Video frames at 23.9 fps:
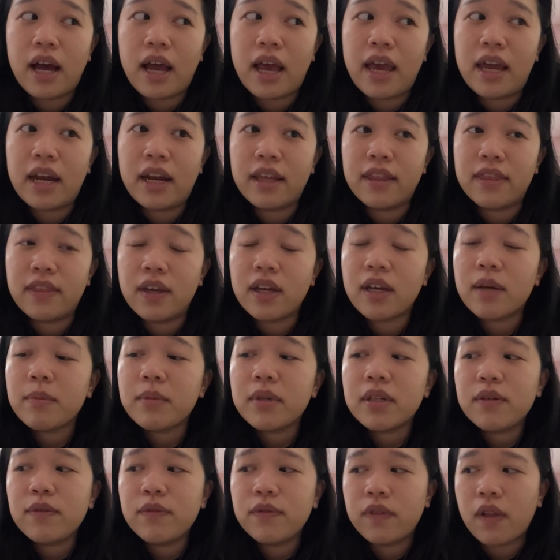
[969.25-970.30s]
And I think I'm
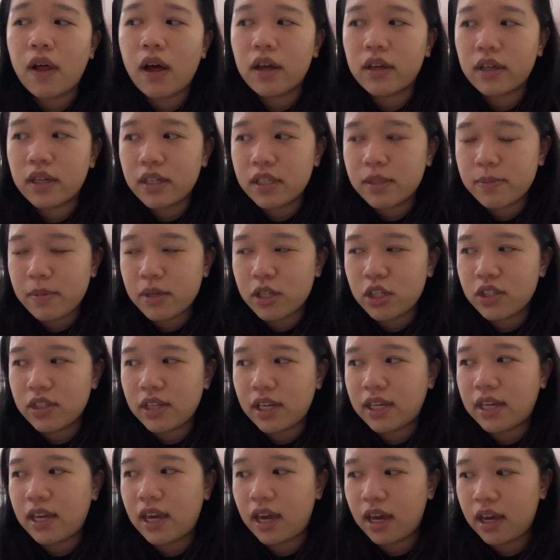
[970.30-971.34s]
gonna vlog it as much as
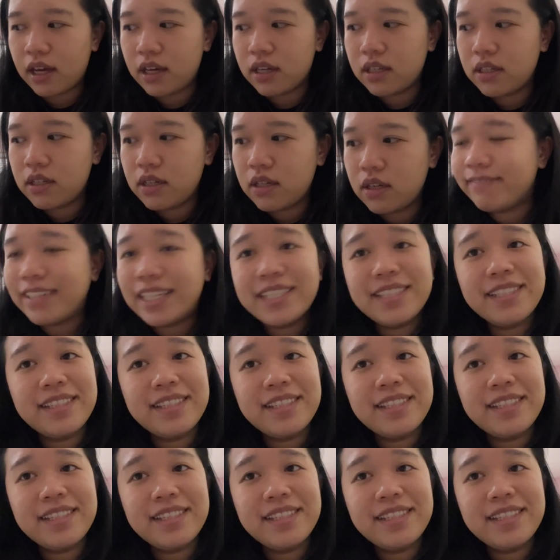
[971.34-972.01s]
I can.